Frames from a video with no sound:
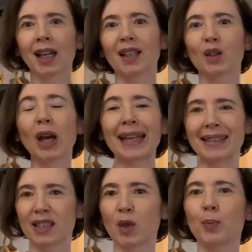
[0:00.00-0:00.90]
The, I
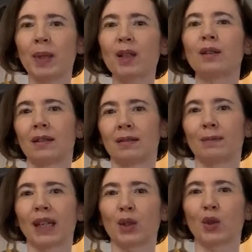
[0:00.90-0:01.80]
didn't pickle
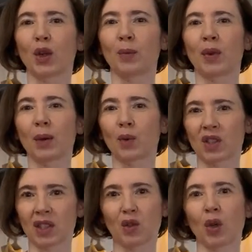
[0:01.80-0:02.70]
my cucumber. I
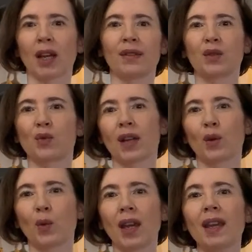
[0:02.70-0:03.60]
wanted to have it right
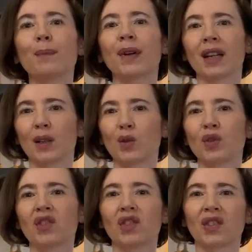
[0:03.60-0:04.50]
away, but I
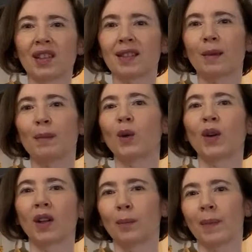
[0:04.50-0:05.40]
used the sesame
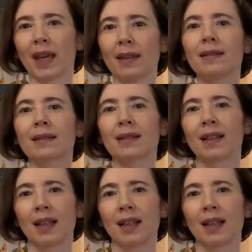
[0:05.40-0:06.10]
oil base.